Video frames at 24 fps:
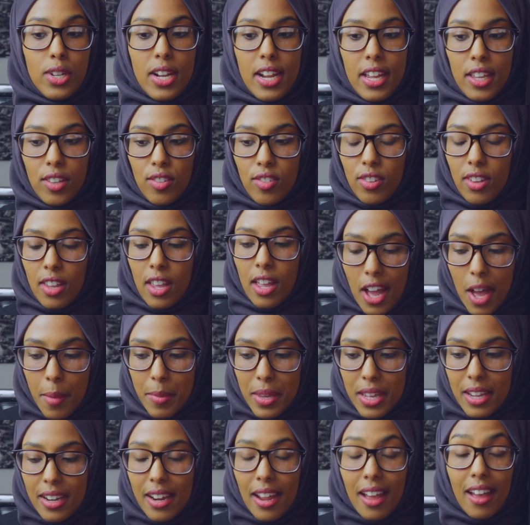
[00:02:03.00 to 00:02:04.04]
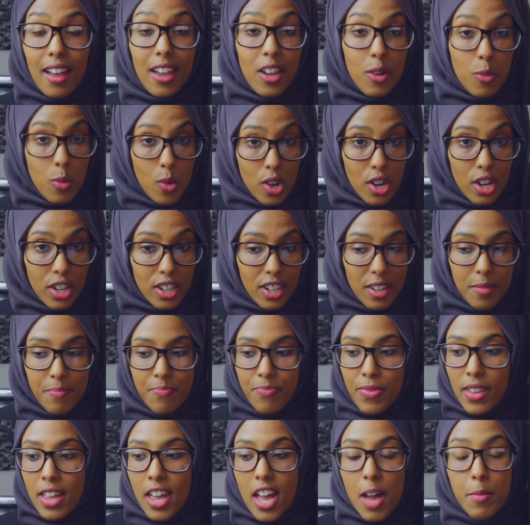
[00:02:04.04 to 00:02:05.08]
lists. I mean, I work,
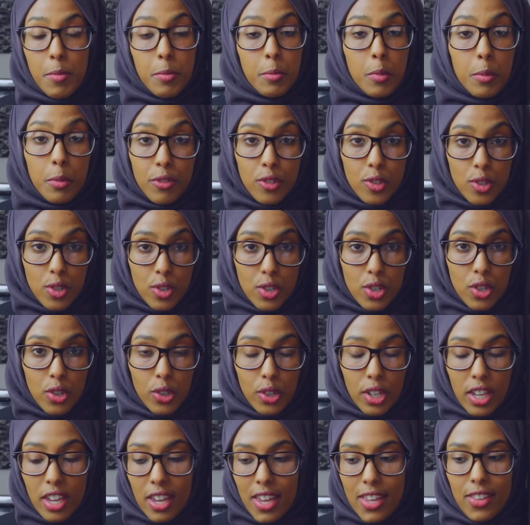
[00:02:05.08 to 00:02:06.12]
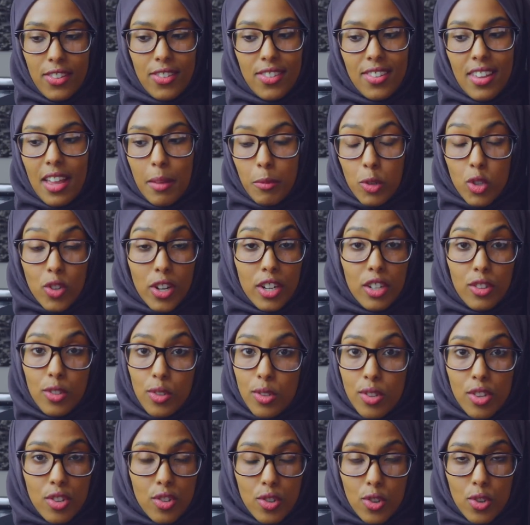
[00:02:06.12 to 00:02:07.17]
I'm a mum of 2 young kids, I'm trying to do
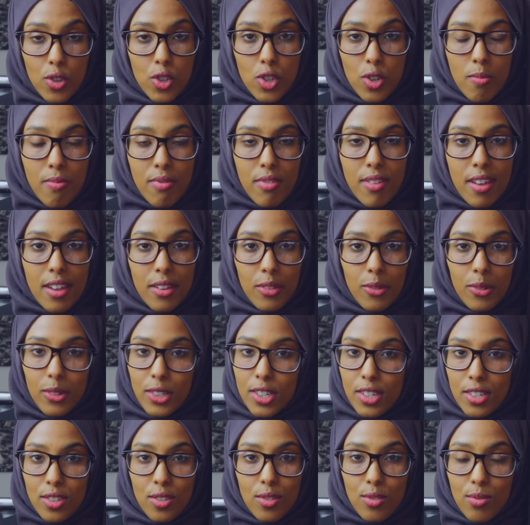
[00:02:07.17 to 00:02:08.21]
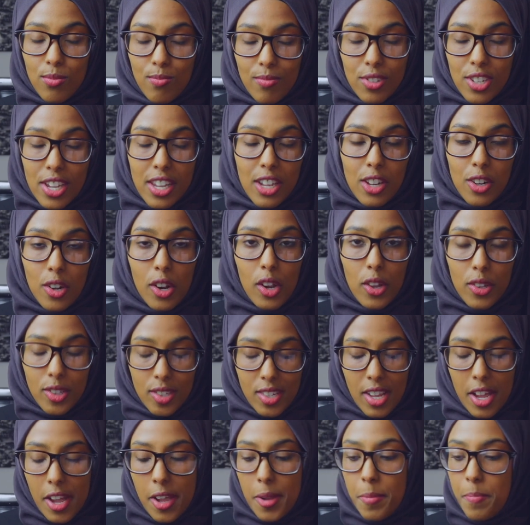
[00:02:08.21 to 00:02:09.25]
this YouTube thing, which is taking a lot of
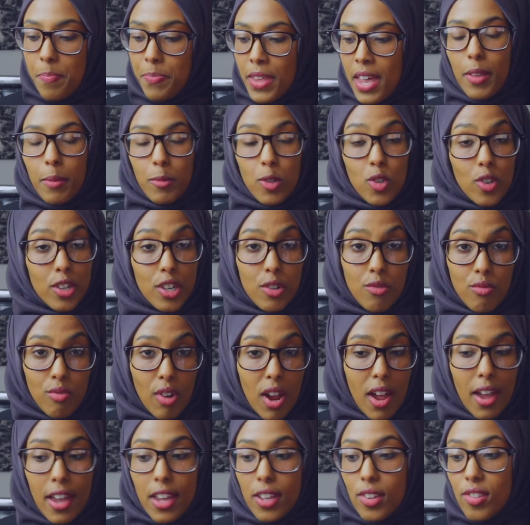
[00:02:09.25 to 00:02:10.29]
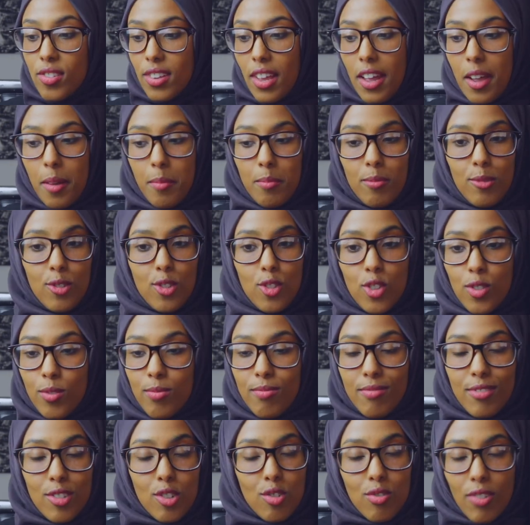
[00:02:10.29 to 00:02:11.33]
time. I'm trying to write, I'm
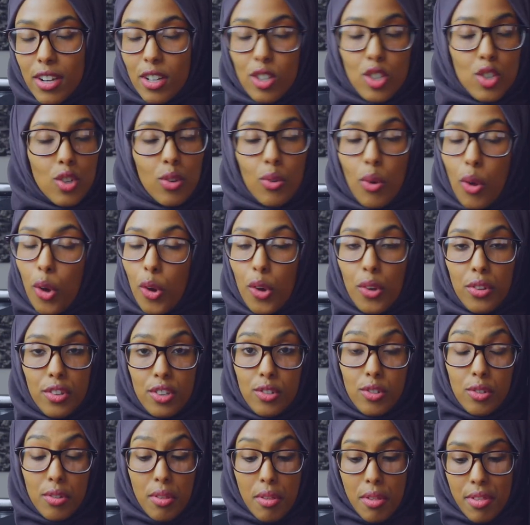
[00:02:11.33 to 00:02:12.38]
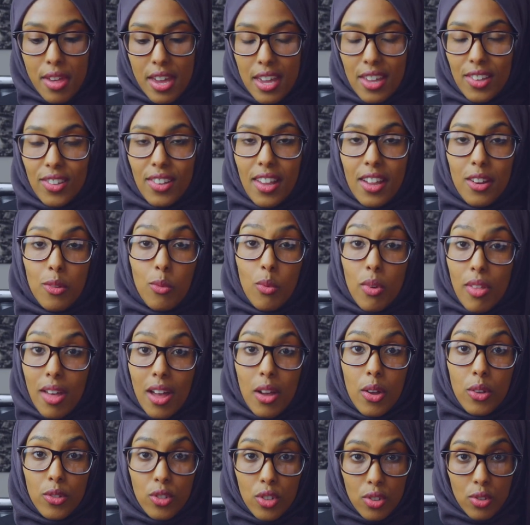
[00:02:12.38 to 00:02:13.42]
trying to juggle all these other things, and
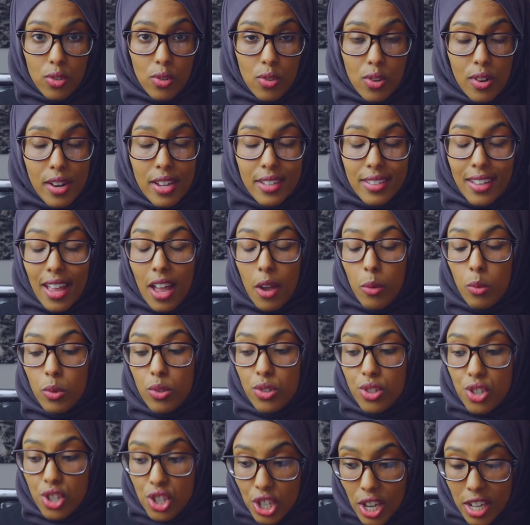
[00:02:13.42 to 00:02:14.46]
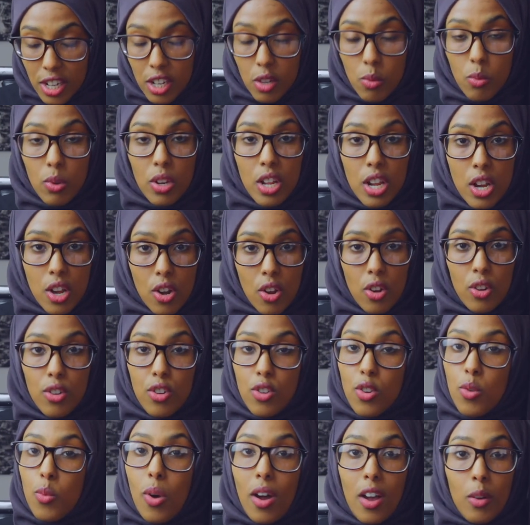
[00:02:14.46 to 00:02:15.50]
without a to-do list, I would genuinely not
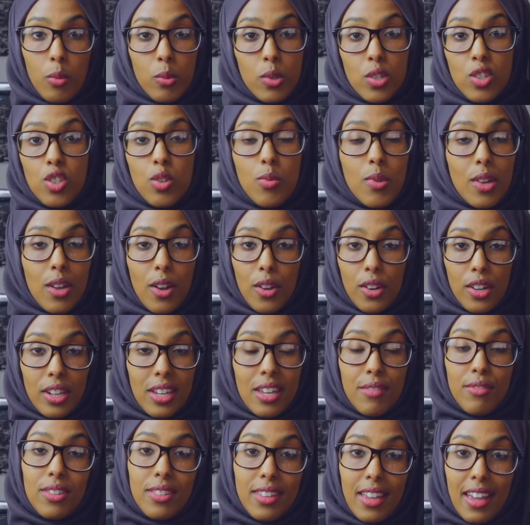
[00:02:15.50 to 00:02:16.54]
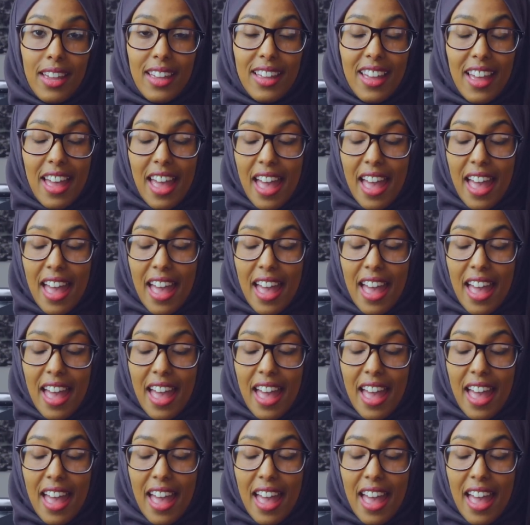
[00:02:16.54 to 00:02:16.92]
know what I was doing on a given day.